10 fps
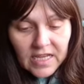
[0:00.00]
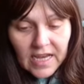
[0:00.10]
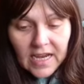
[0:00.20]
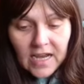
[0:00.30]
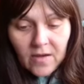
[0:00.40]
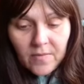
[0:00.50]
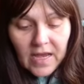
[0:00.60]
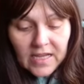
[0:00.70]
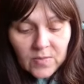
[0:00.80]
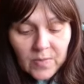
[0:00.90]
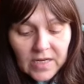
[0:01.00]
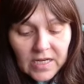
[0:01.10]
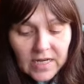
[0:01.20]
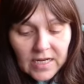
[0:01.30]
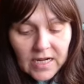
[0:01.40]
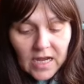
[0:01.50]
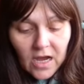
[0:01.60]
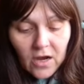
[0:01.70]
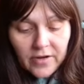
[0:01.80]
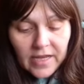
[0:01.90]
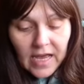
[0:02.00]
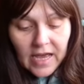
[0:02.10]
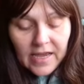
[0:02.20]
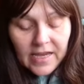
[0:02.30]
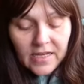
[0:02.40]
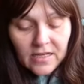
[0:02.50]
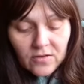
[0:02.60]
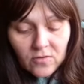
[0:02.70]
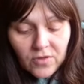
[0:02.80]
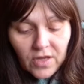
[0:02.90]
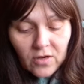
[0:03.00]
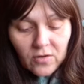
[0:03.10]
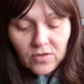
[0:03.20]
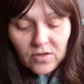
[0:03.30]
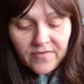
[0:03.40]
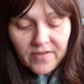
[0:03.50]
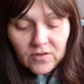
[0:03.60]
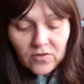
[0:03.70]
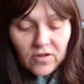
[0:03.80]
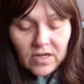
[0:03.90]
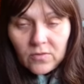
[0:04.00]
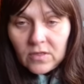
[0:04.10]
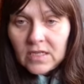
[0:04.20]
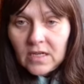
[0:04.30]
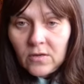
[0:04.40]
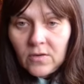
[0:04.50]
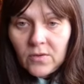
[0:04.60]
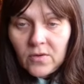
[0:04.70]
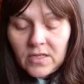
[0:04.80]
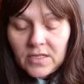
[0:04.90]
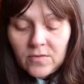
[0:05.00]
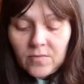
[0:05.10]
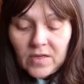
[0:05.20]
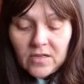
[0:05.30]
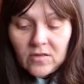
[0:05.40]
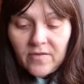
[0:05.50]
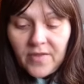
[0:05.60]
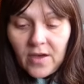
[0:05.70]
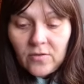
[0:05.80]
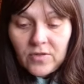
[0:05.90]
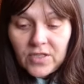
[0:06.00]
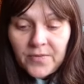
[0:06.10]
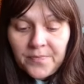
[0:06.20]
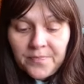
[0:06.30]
Income has been okay, although Universal Credit will tell you otherwise because of those